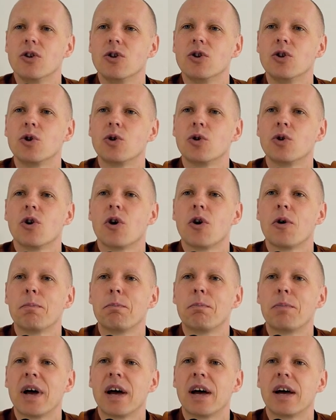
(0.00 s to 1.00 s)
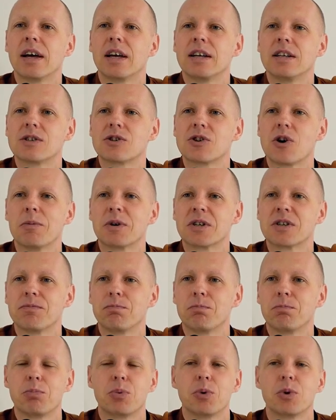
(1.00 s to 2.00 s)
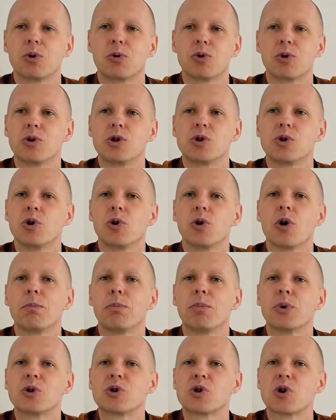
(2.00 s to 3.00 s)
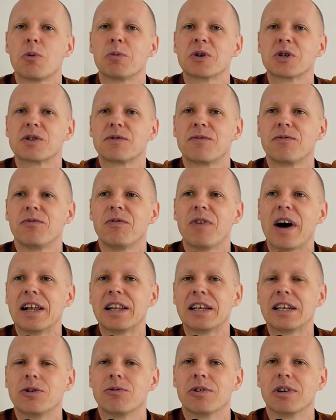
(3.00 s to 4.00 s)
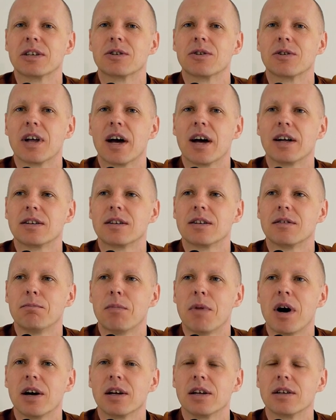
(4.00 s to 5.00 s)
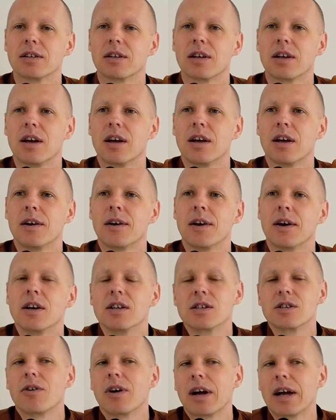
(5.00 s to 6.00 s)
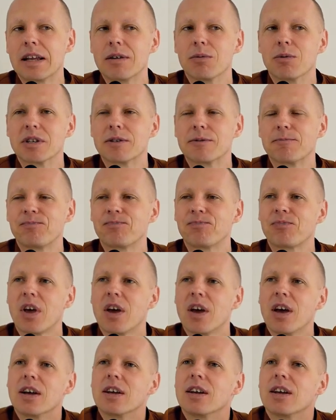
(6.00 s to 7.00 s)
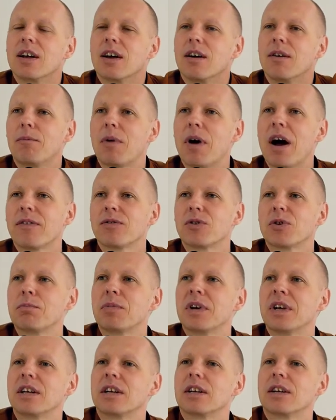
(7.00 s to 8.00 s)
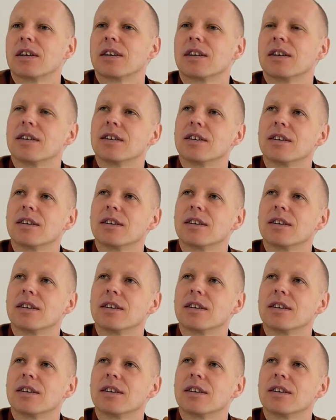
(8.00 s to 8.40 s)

You don't pay so much, you don't put so much value into that mind. So anyways, after being